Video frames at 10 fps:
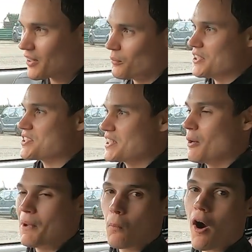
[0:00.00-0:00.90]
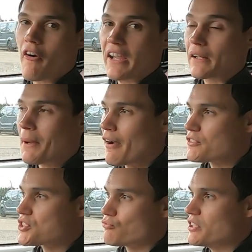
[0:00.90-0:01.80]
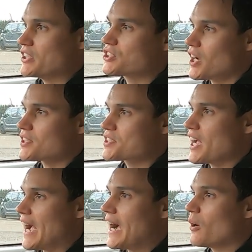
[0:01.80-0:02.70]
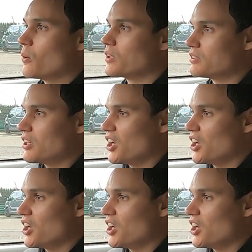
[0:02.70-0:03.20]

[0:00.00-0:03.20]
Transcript: which is a little bit worrying, and I'm having to readjust how